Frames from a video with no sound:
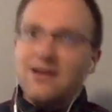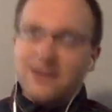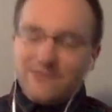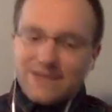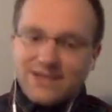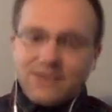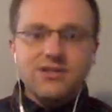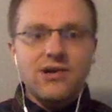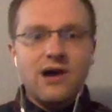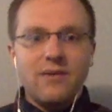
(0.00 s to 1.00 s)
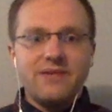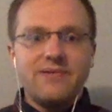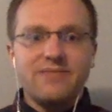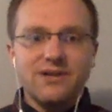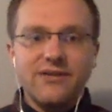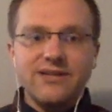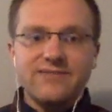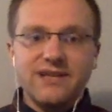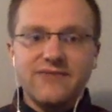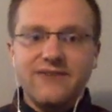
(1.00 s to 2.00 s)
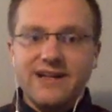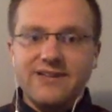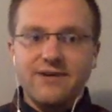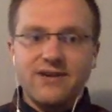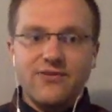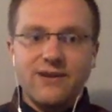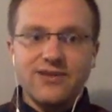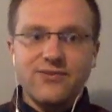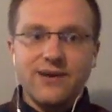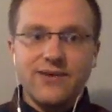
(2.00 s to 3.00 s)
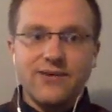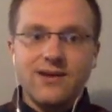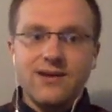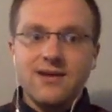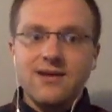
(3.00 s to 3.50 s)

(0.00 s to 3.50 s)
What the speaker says: We don't know how many people are going to be infected by 2021,